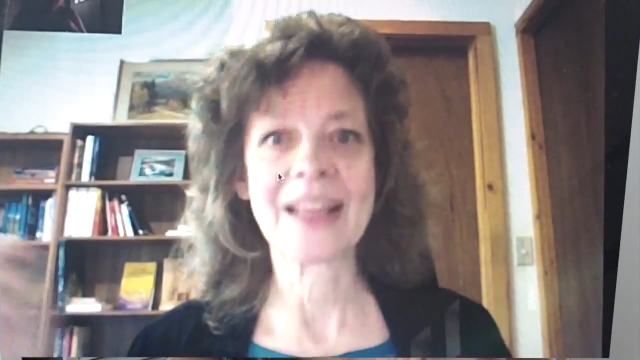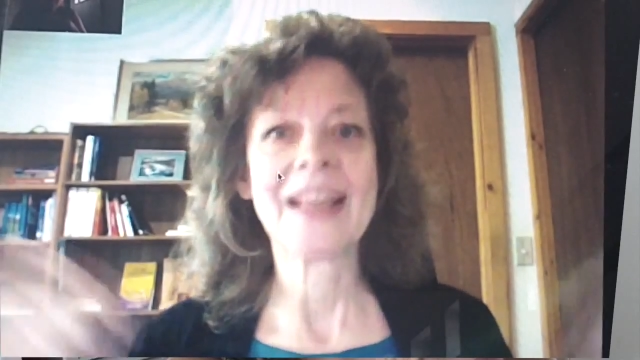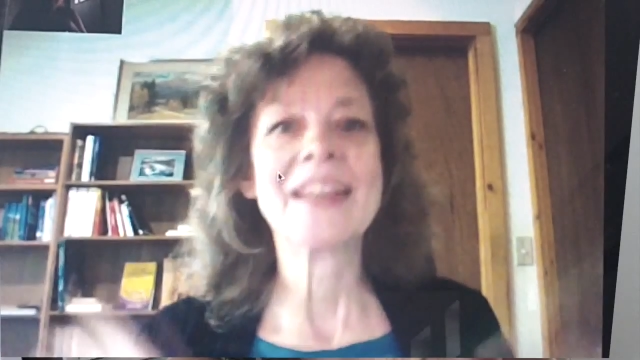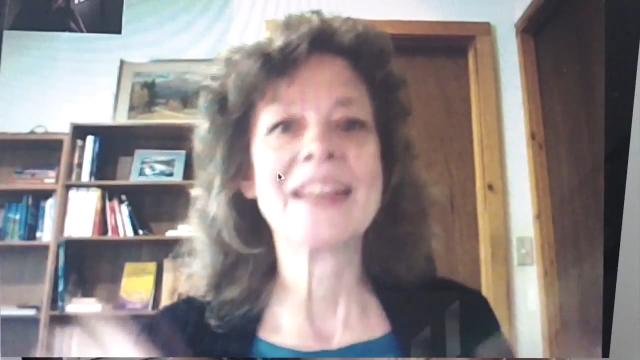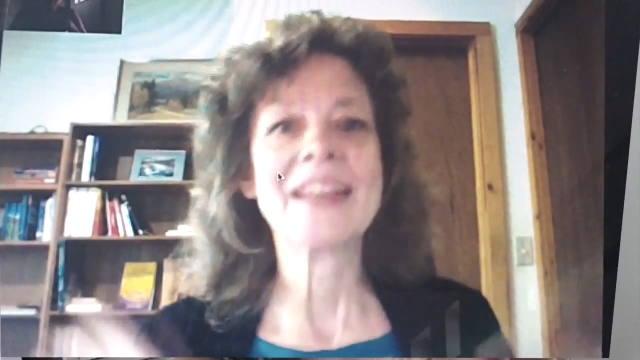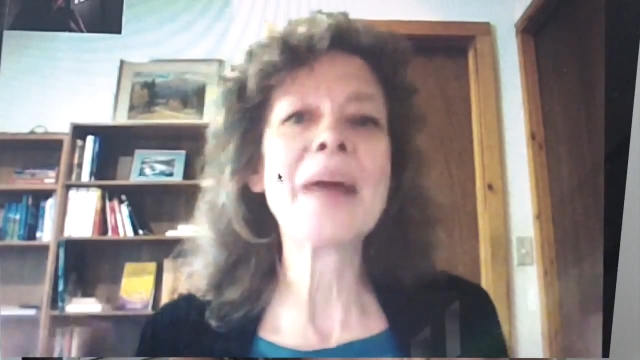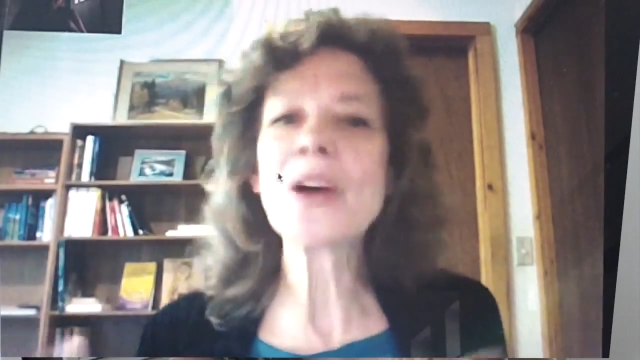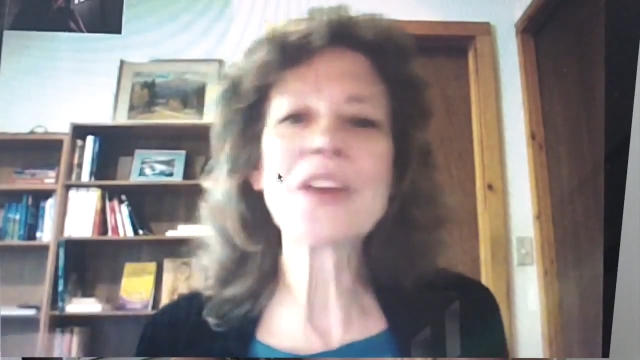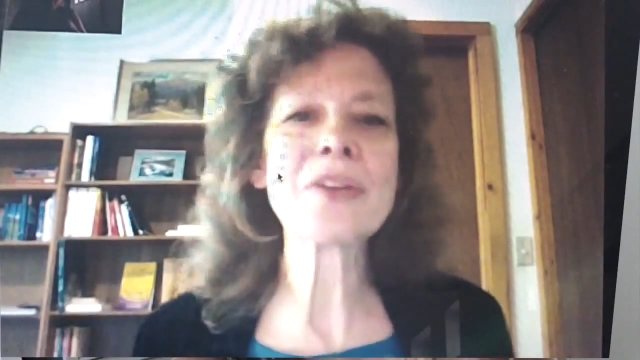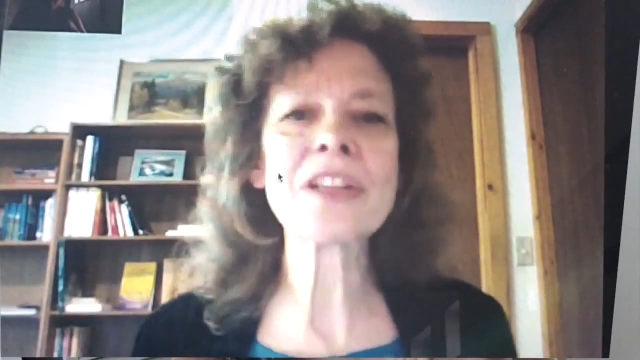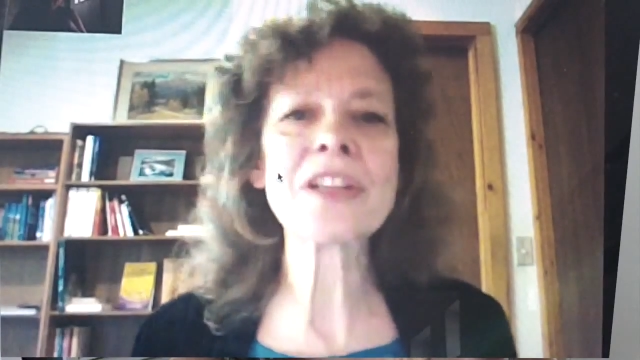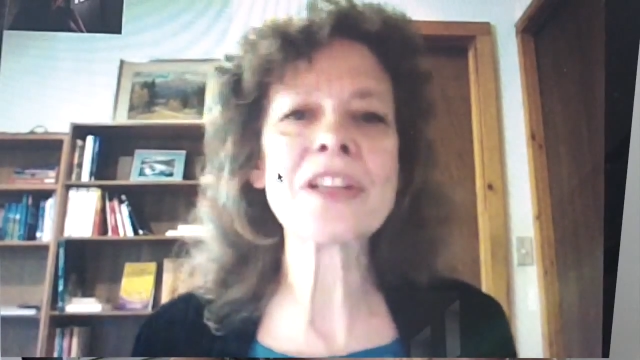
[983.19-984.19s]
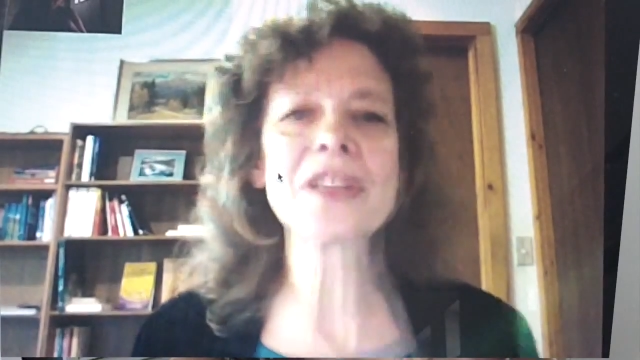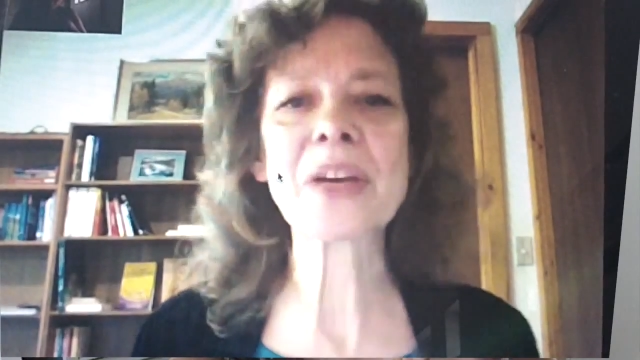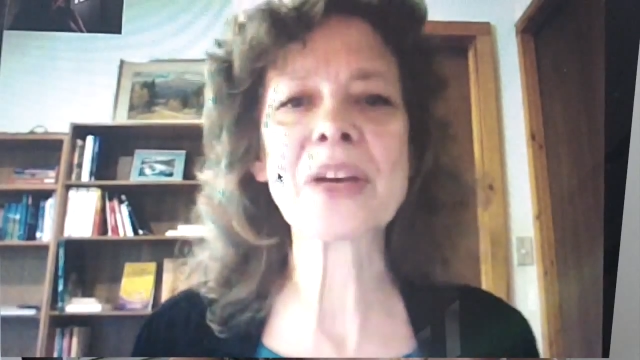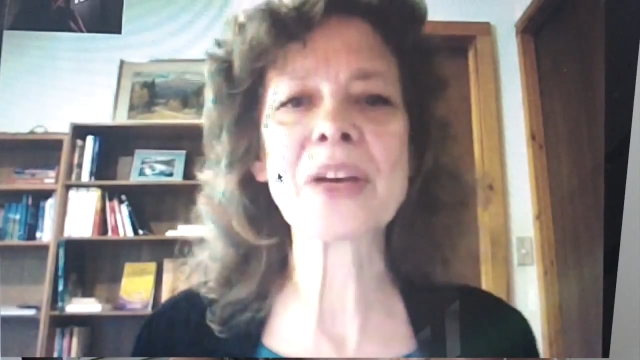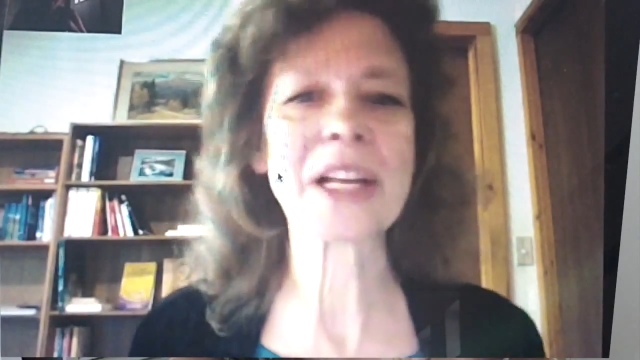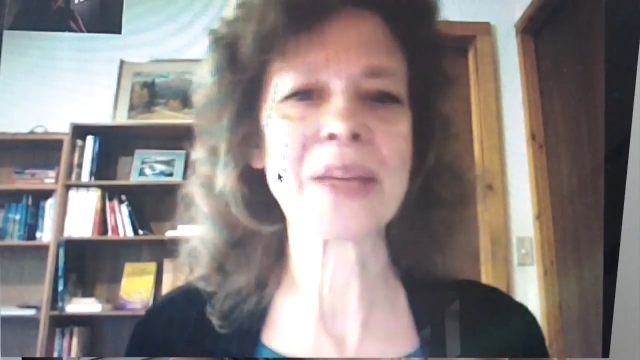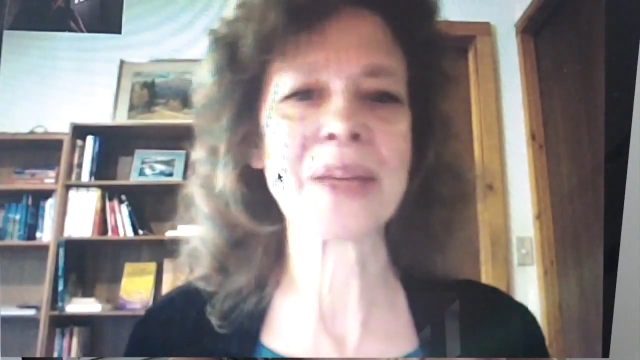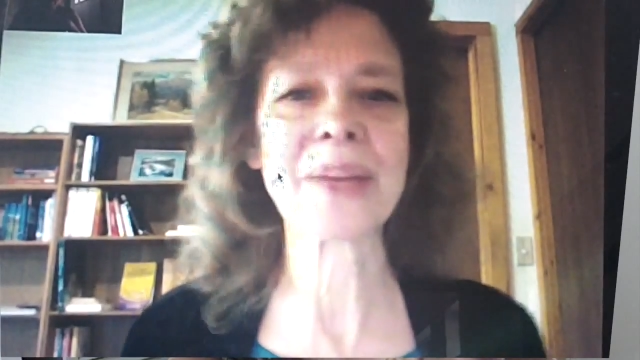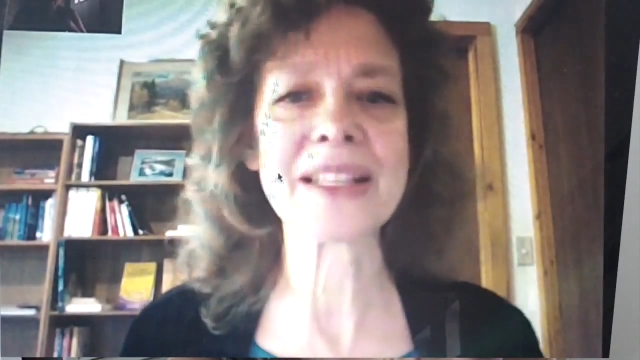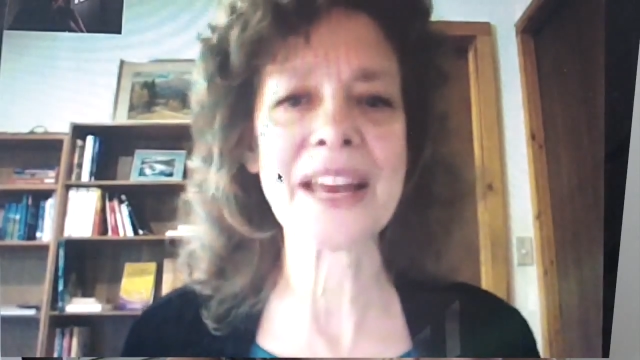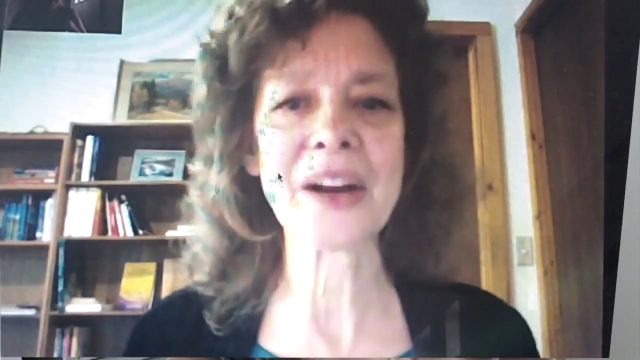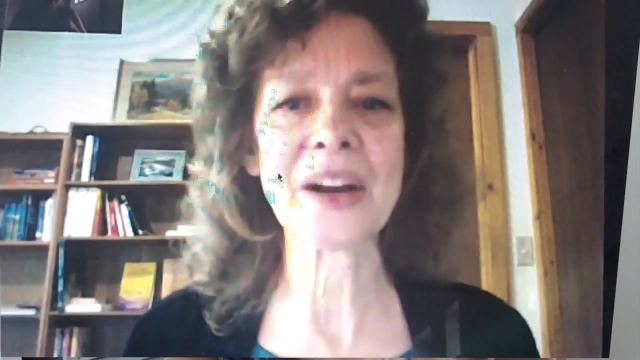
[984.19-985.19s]
Now, I'm going through this really quickly
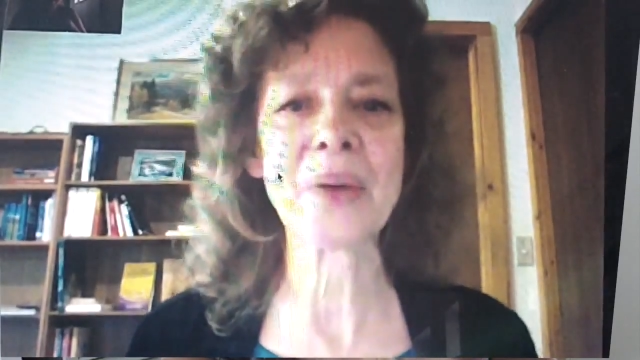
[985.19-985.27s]
because I don't want